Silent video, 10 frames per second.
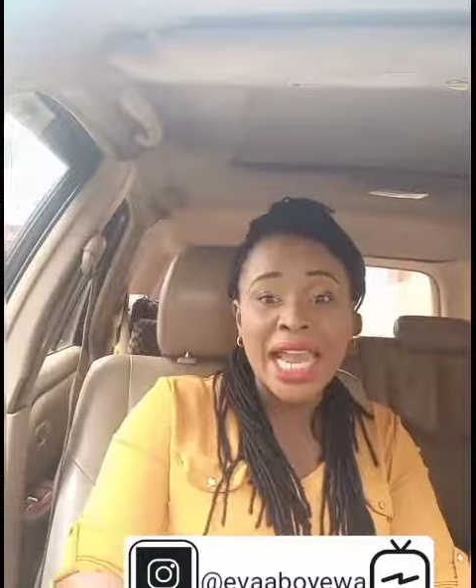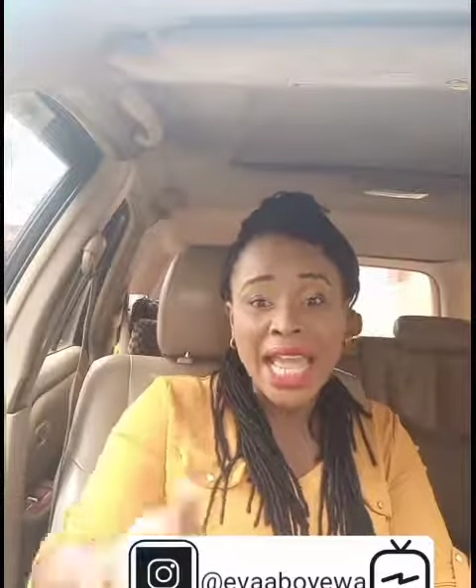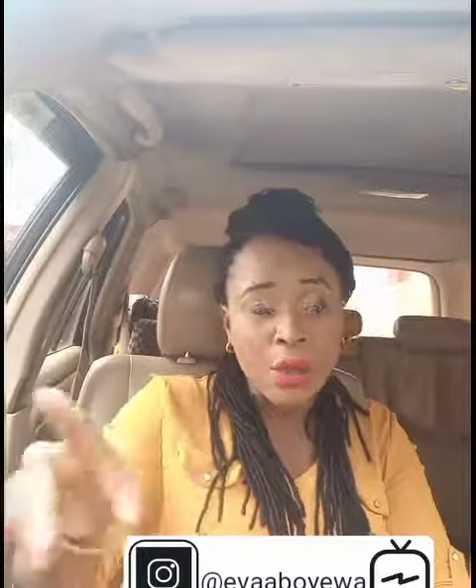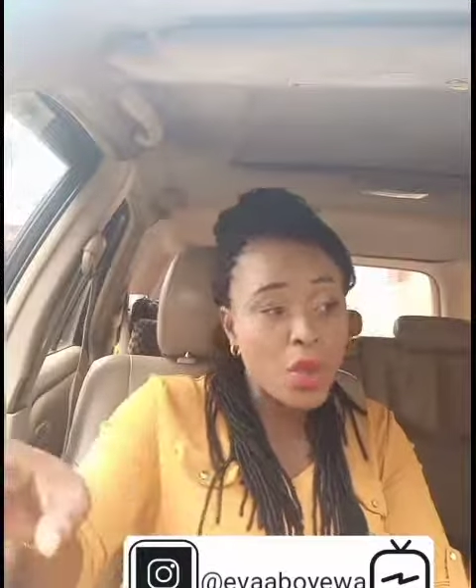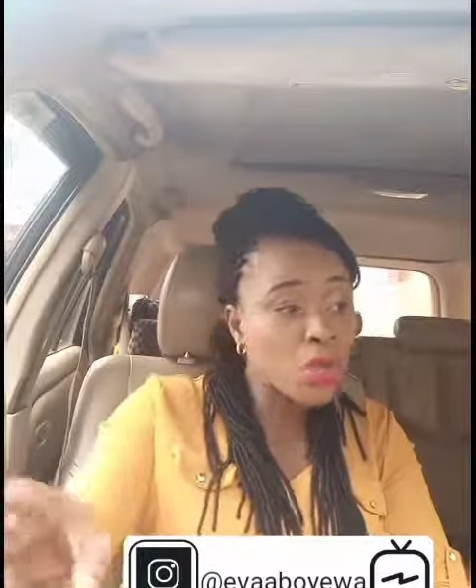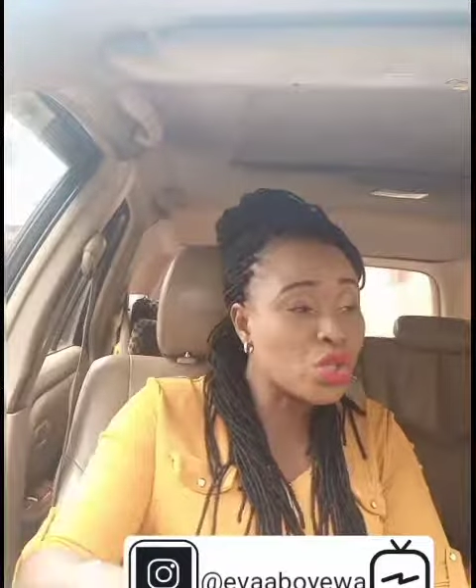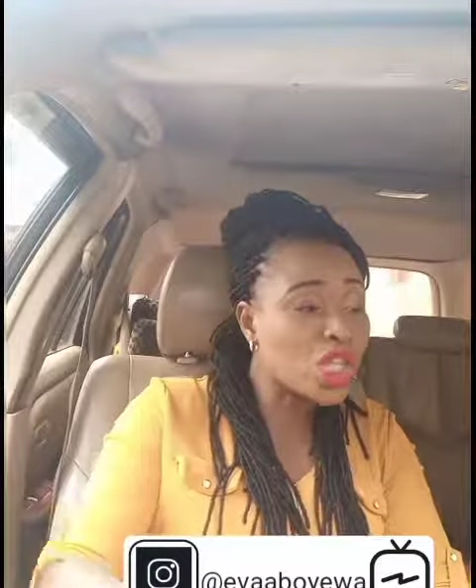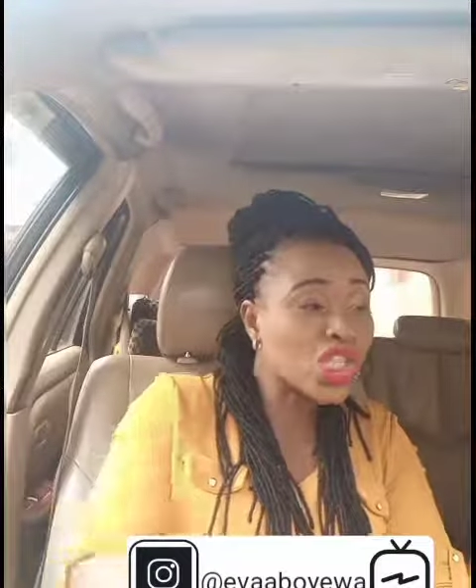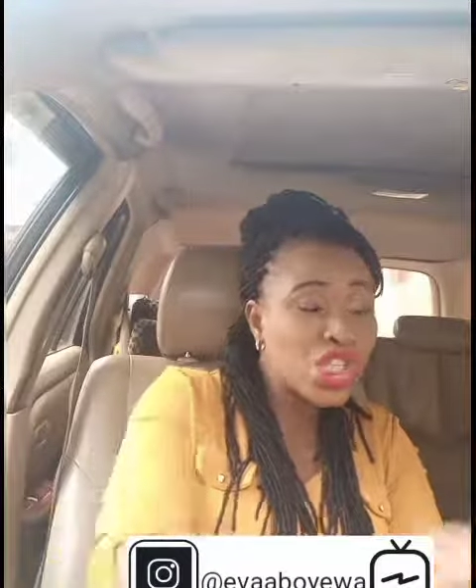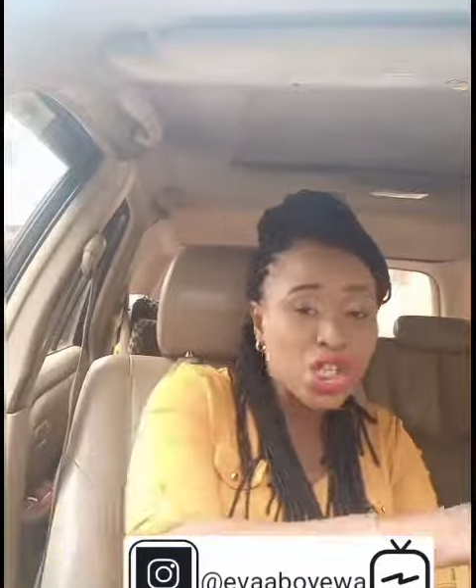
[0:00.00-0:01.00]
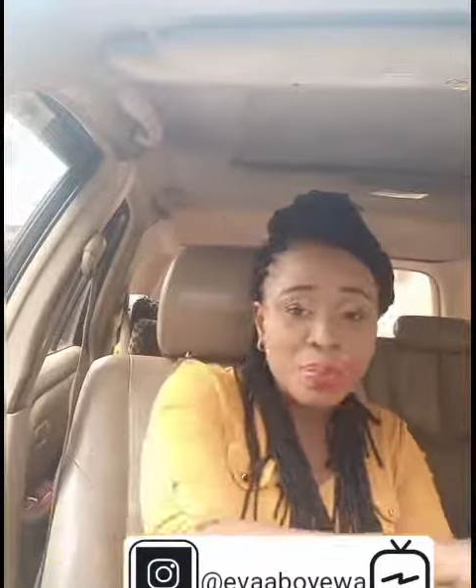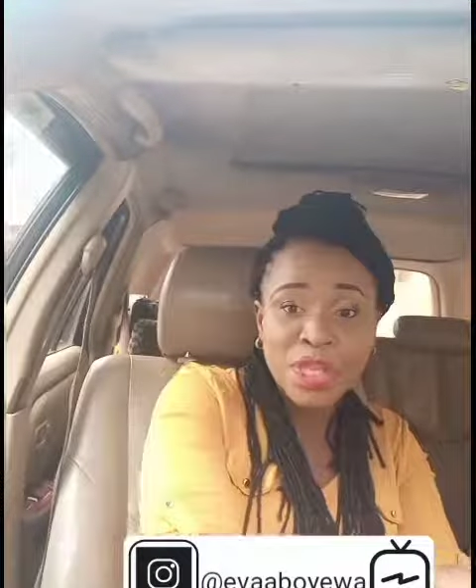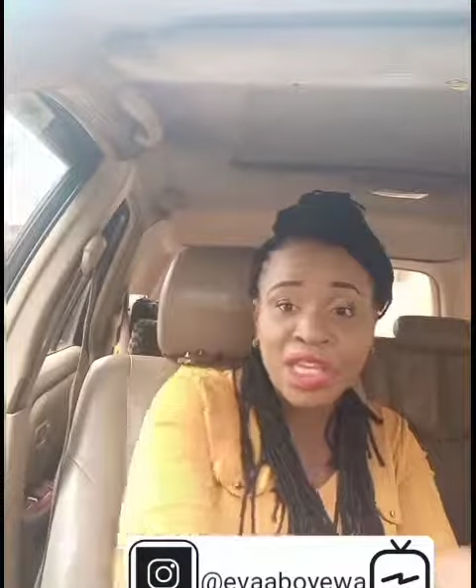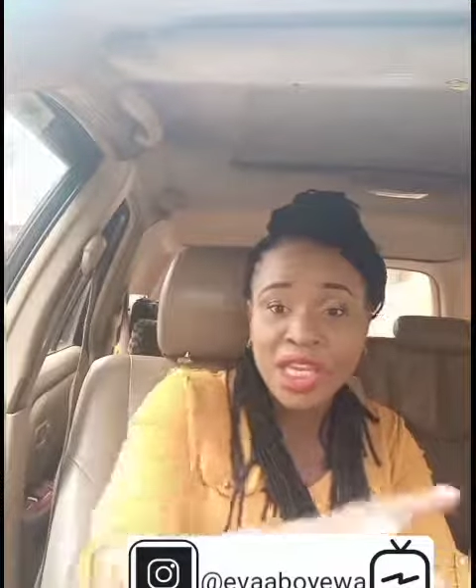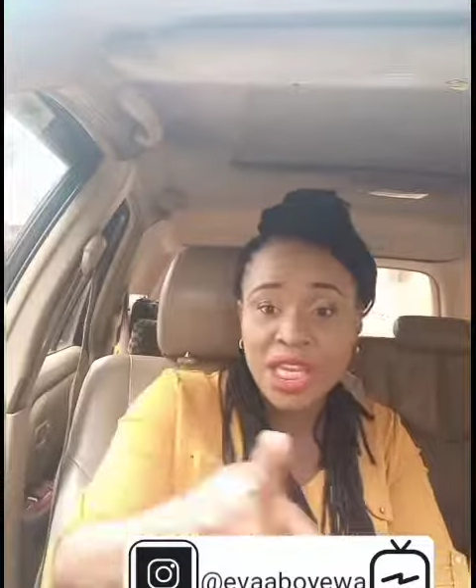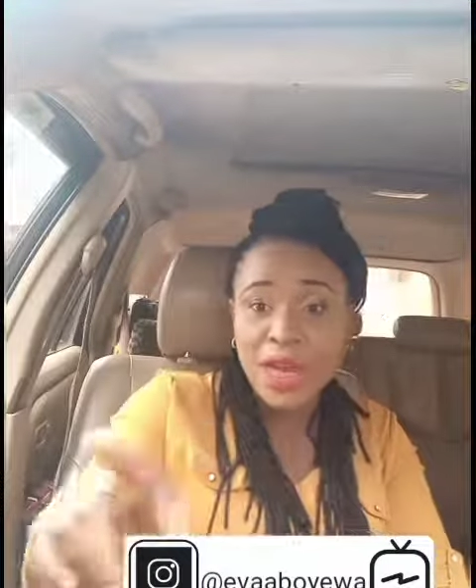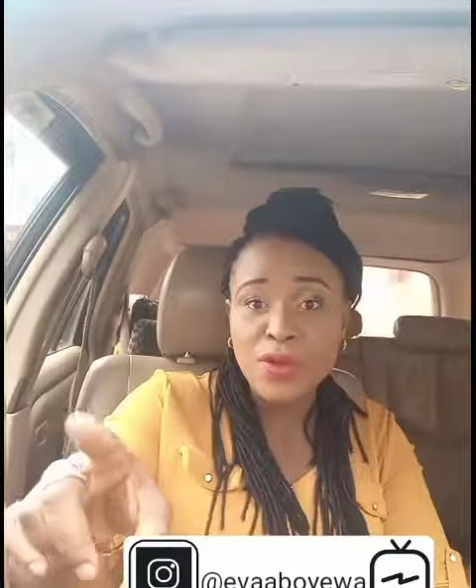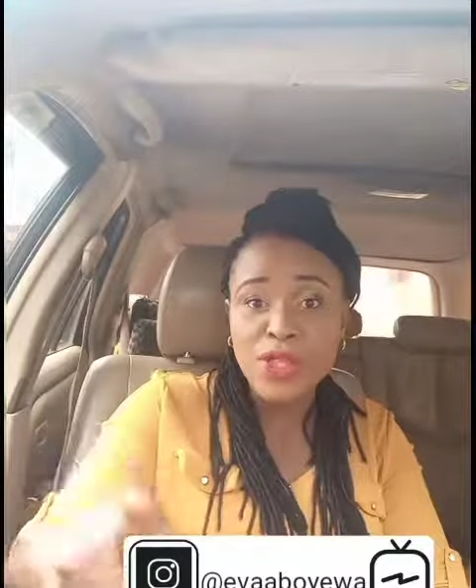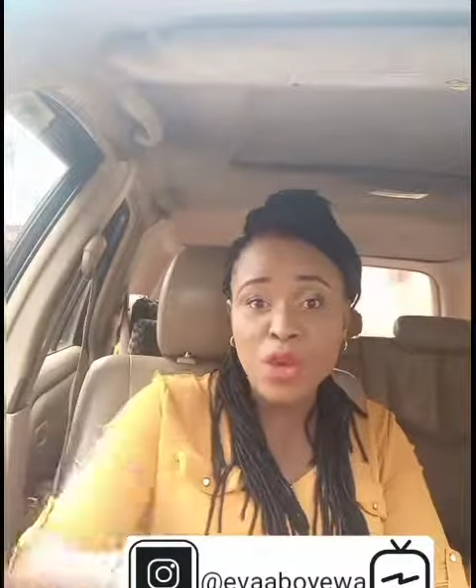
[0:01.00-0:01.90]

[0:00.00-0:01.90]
Now, like when you they teach pikin now,